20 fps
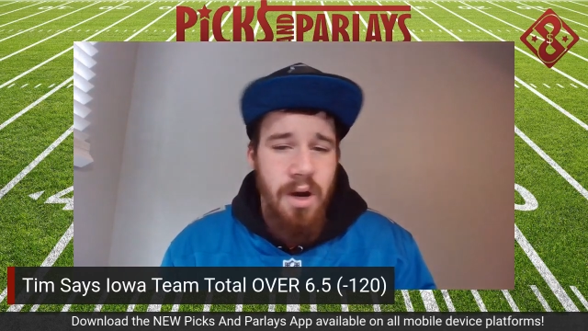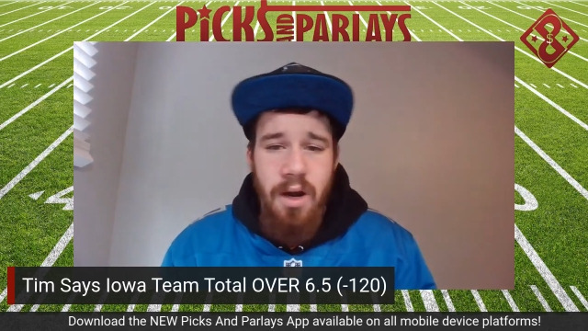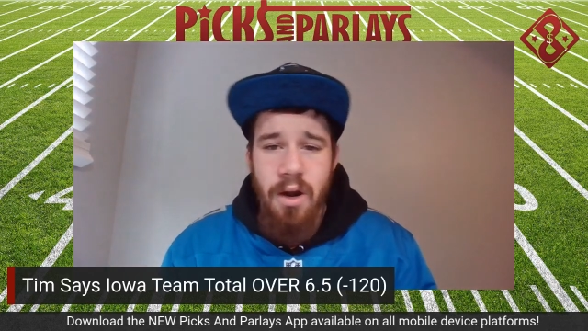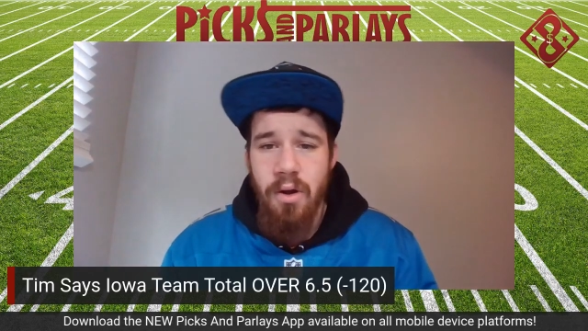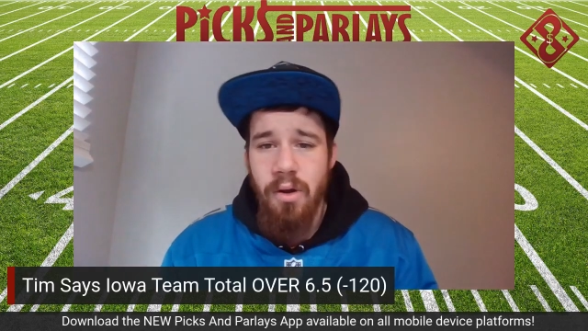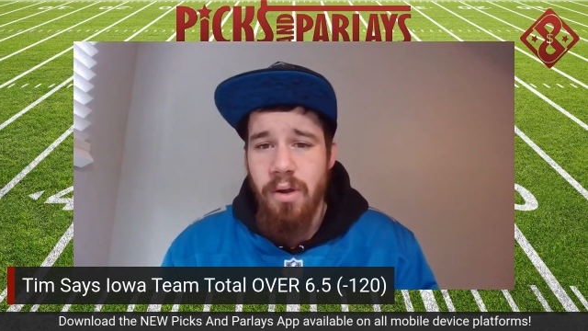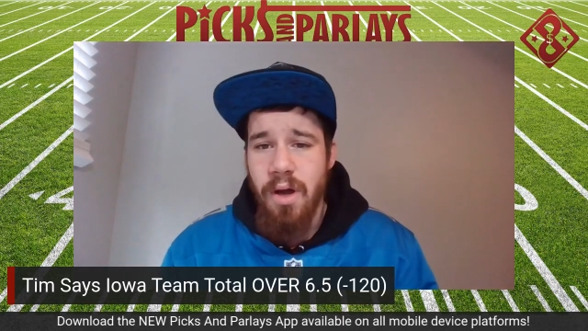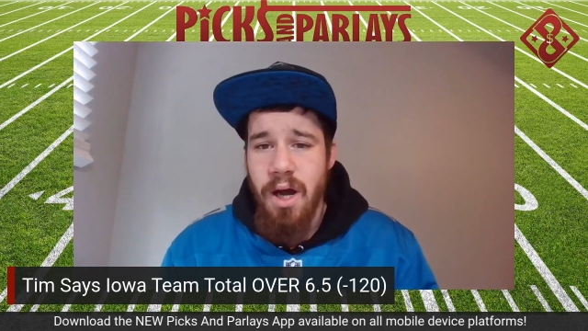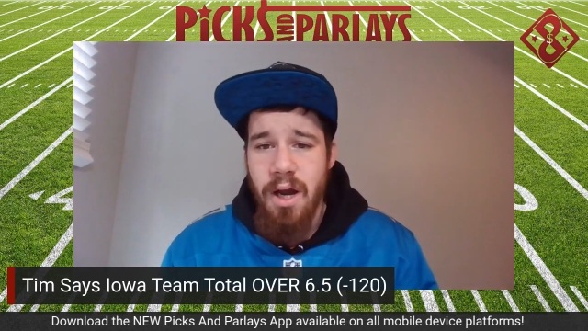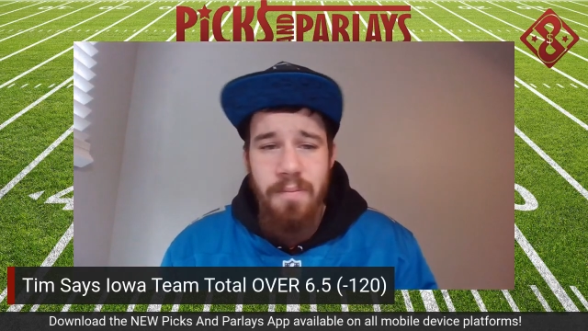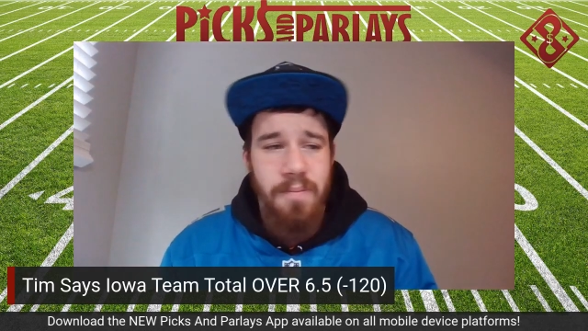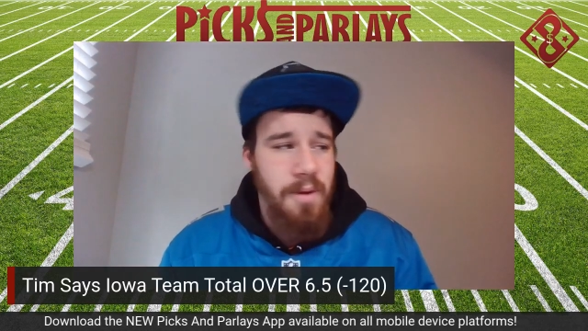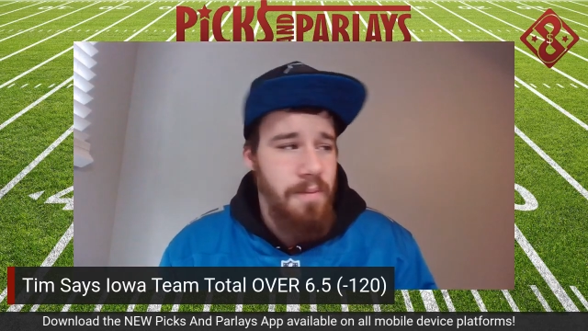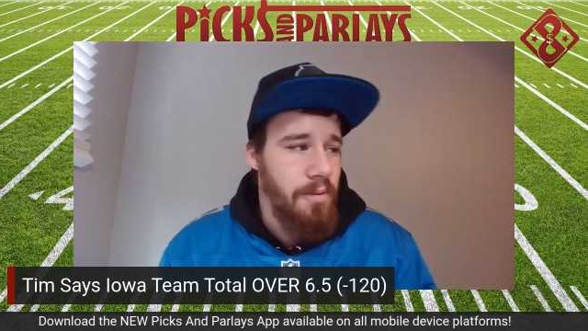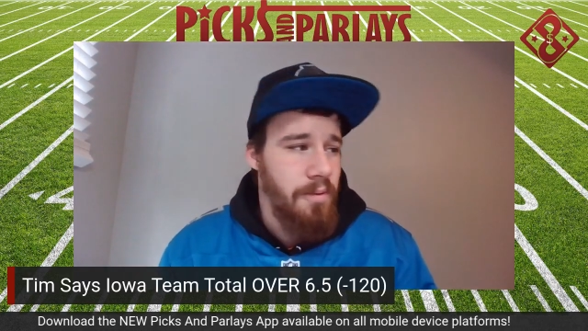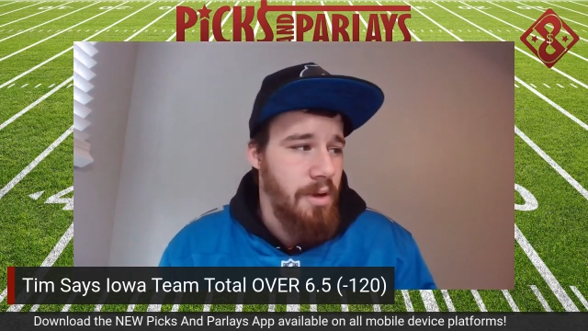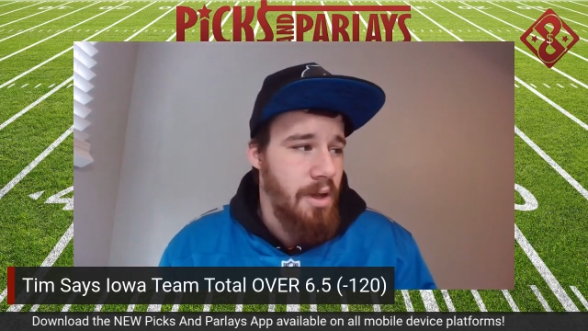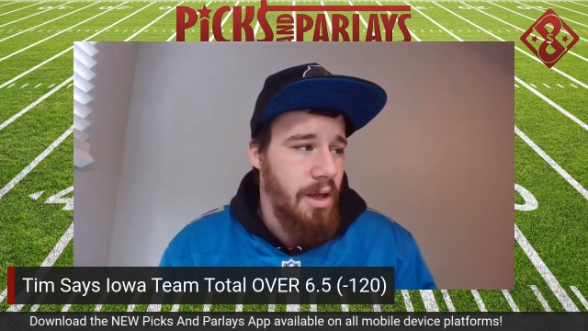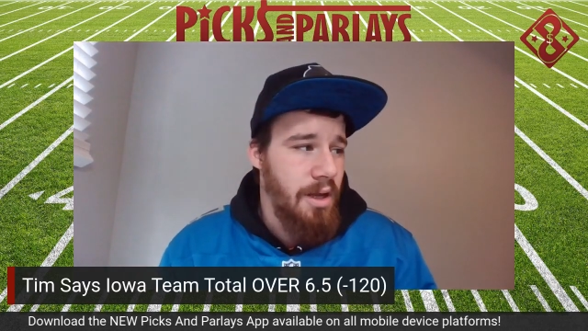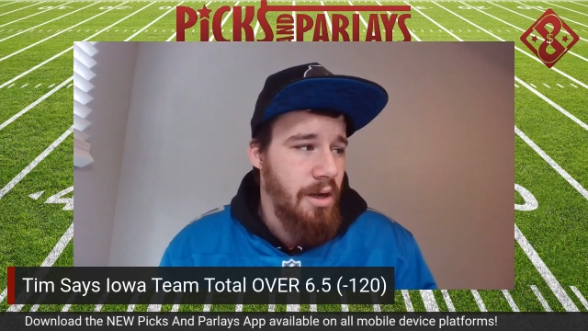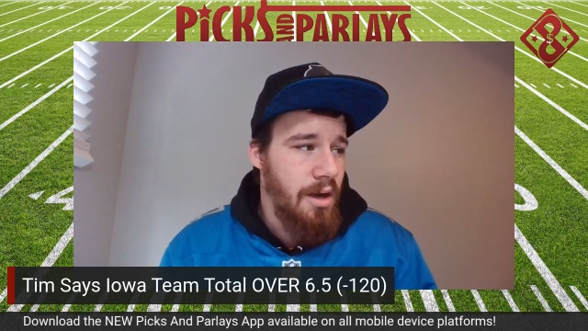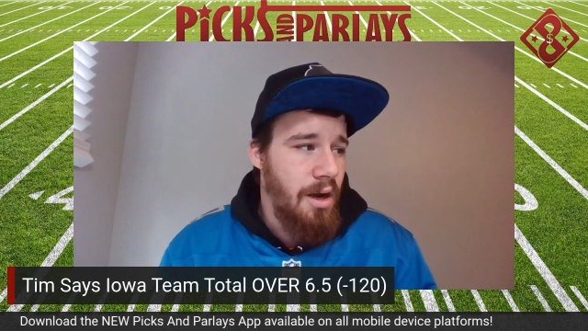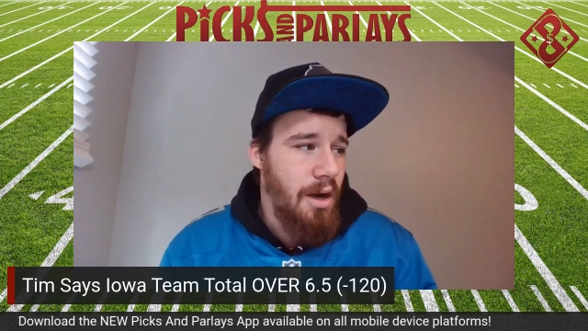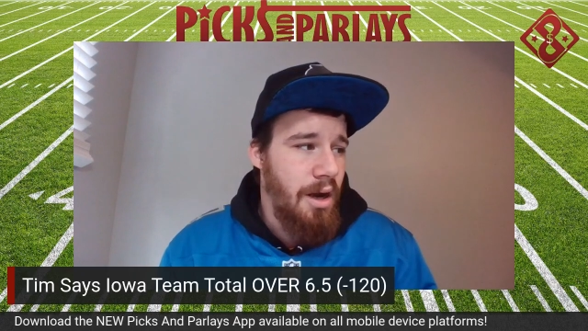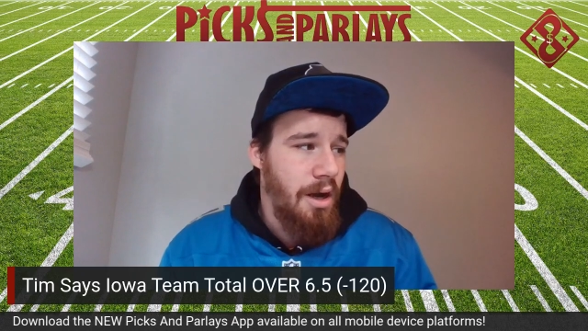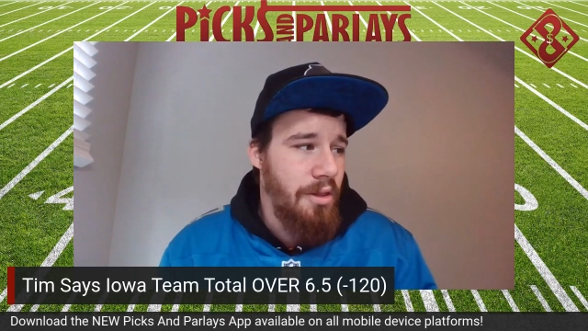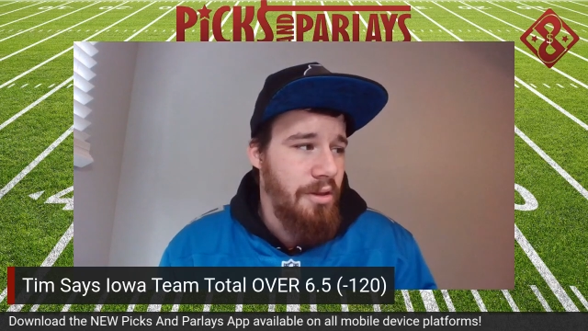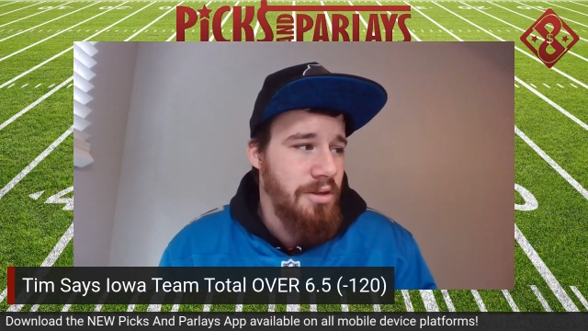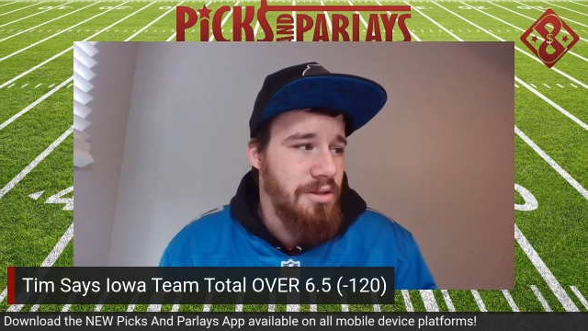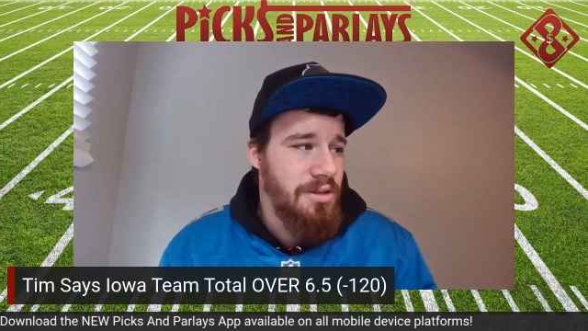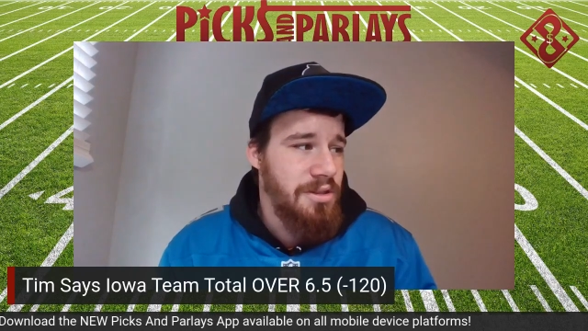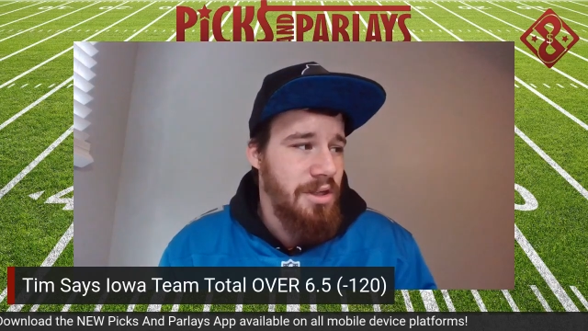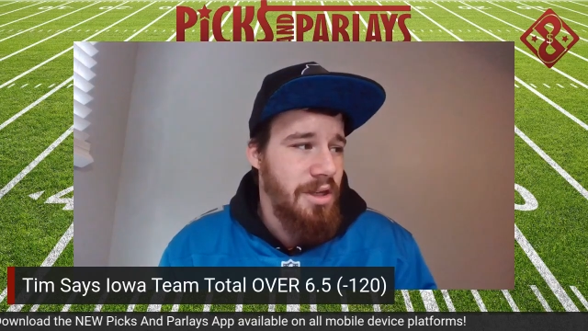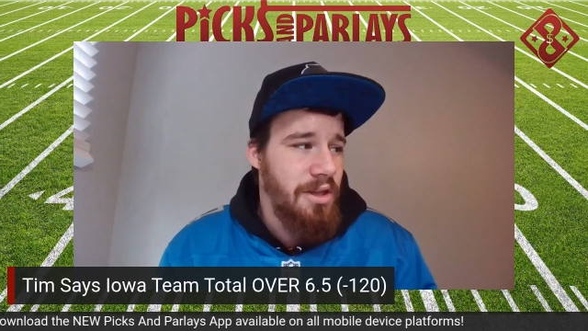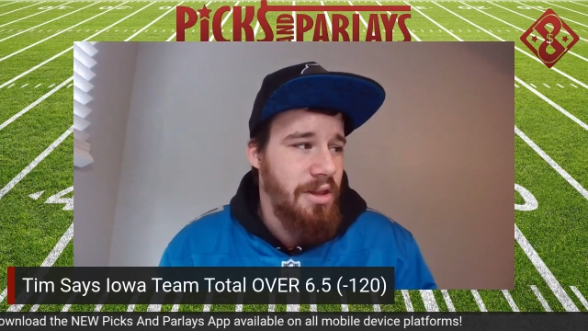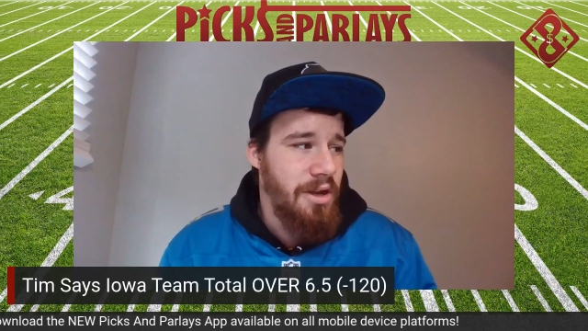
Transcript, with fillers: I know a lot of people were like, "Oh, there's no,